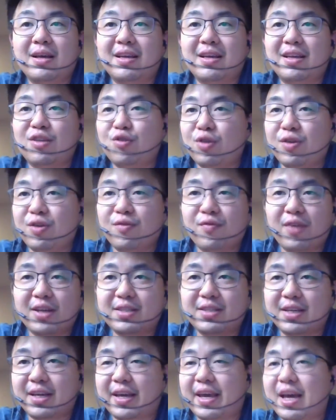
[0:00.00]
you
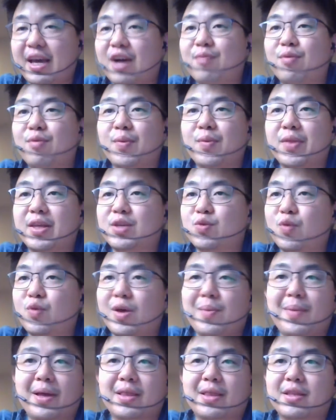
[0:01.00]
invest in KL properties
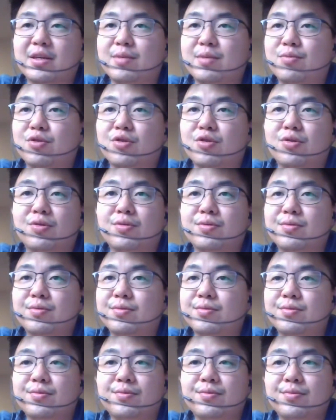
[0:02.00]
way better, bro.
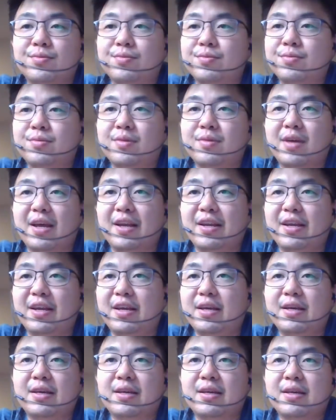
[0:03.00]

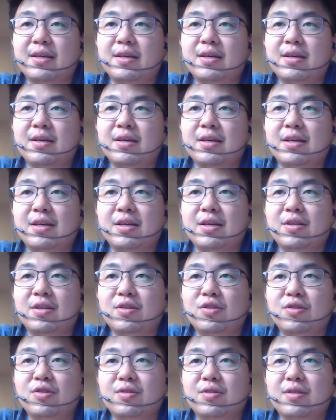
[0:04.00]
Andy,
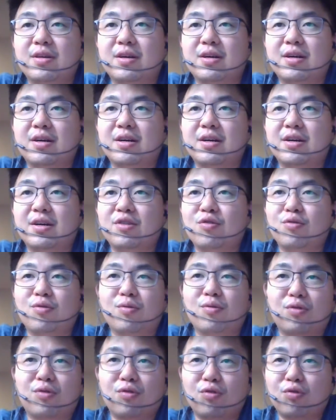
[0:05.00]

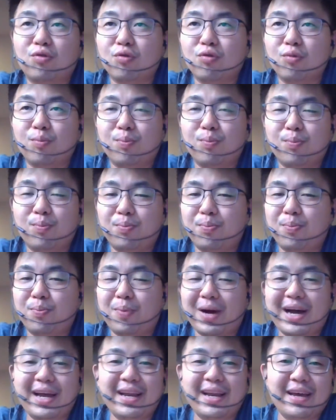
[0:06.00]
you
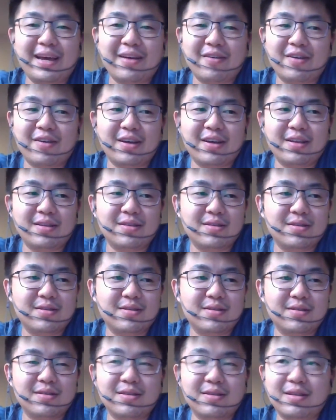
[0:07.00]
buy there, right?
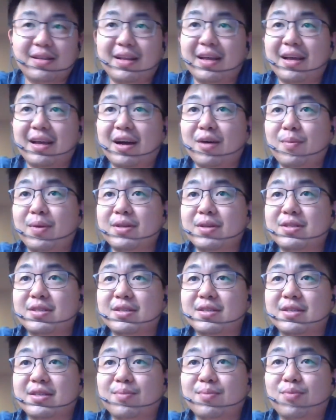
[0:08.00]
Like how
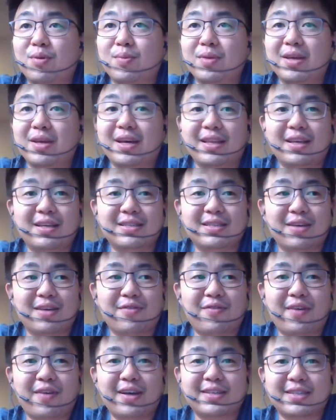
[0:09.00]
much is the property? I think it's
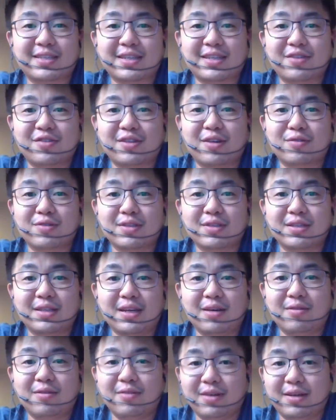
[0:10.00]
like
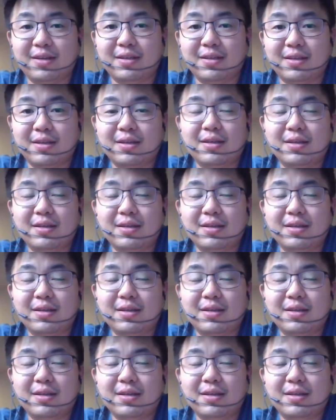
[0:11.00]
500,000-600,000 now, right?